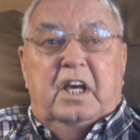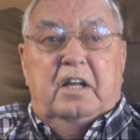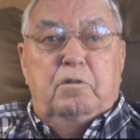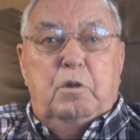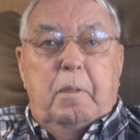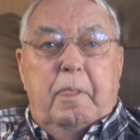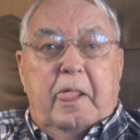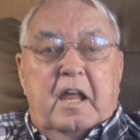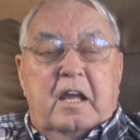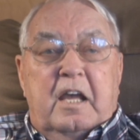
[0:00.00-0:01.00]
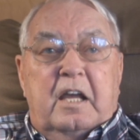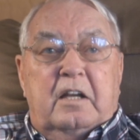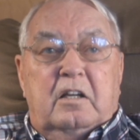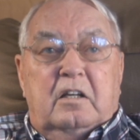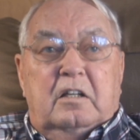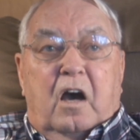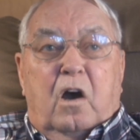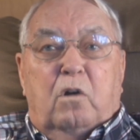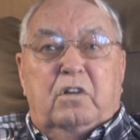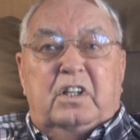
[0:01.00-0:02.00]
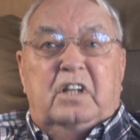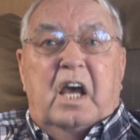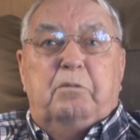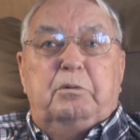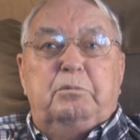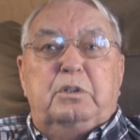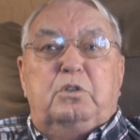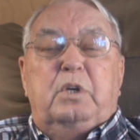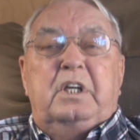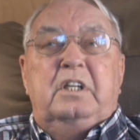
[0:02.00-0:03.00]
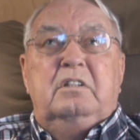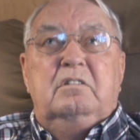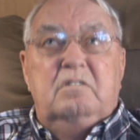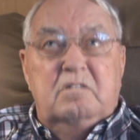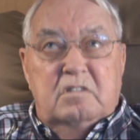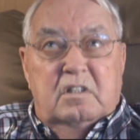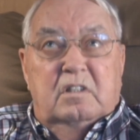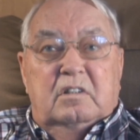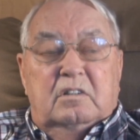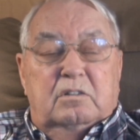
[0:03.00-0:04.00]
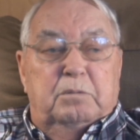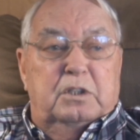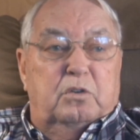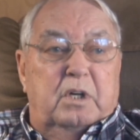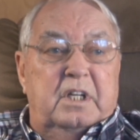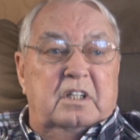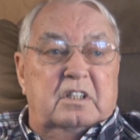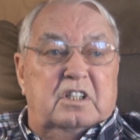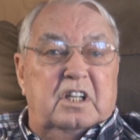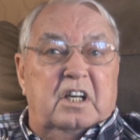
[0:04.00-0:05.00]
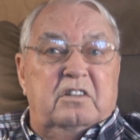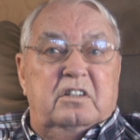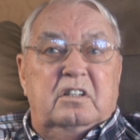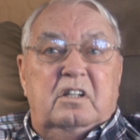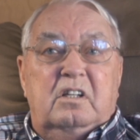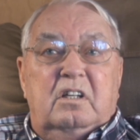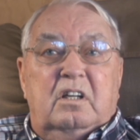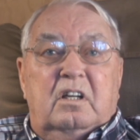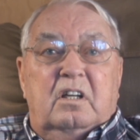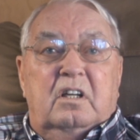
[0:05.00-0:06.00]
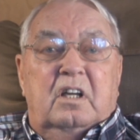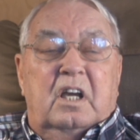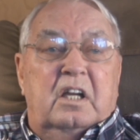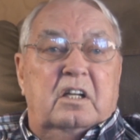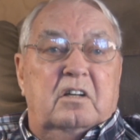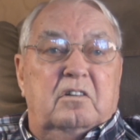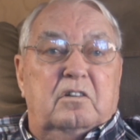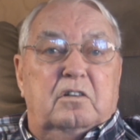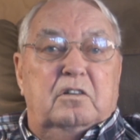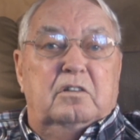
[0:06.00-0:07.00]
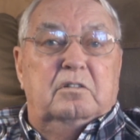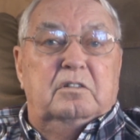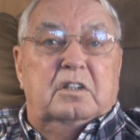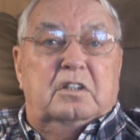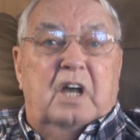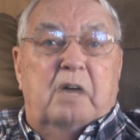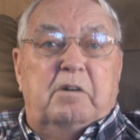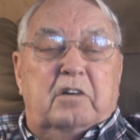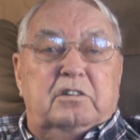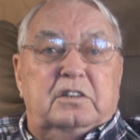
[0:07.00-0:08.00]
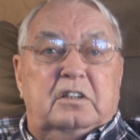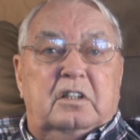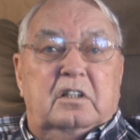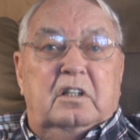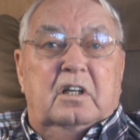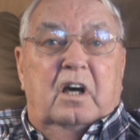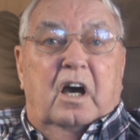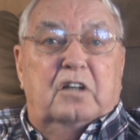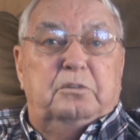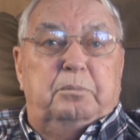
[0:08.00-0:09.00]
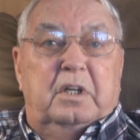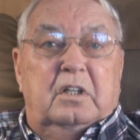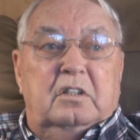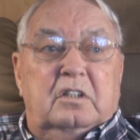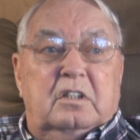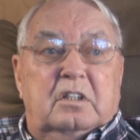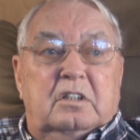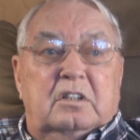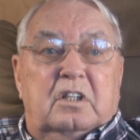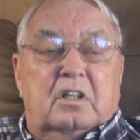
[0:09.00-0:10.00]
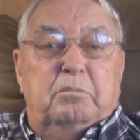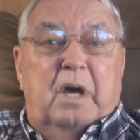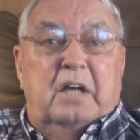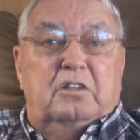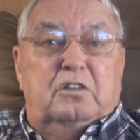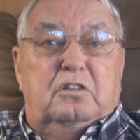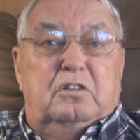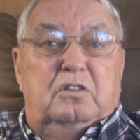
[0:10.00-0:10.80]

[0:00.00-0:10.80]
that. And all this happened between the 10th and the time I was in the hospital till about the